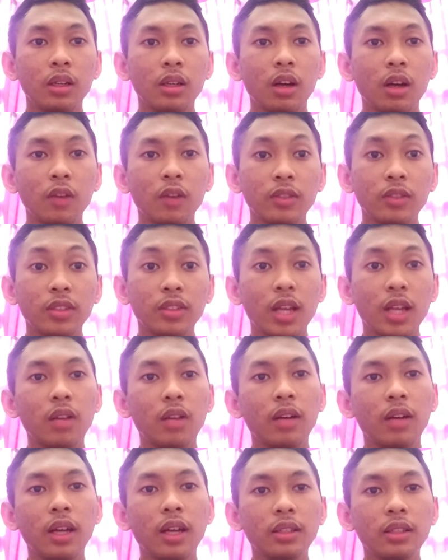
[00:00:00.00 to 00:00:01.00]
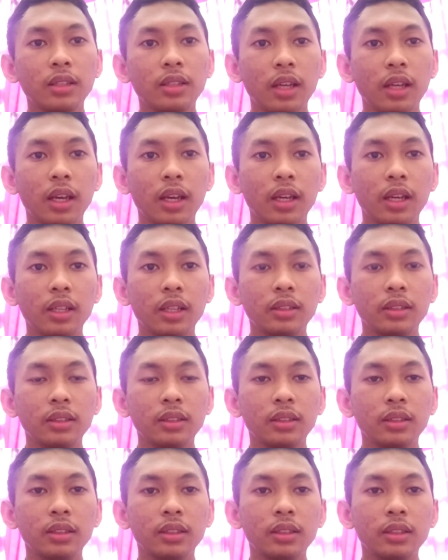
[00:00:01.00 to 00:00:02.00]
of the sunrise and
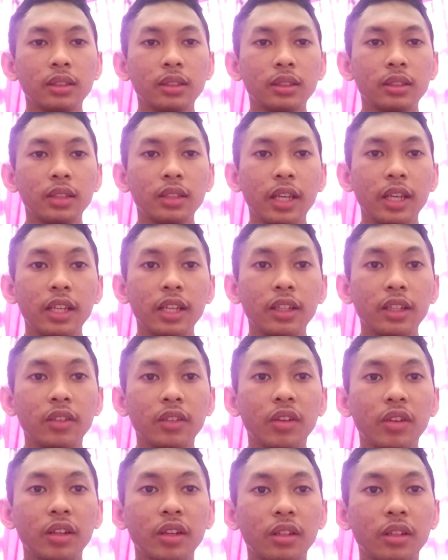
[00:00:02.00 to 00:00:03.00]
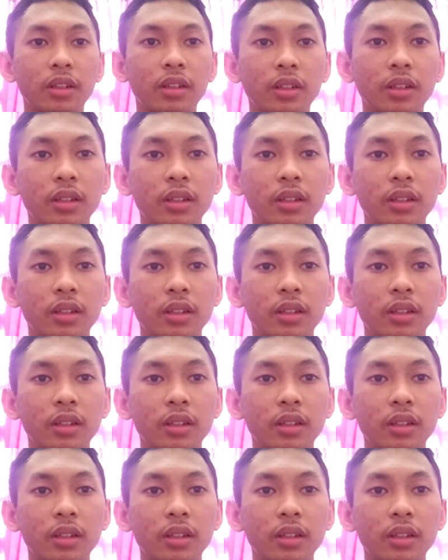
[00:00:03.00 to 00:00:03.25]
the inner crater.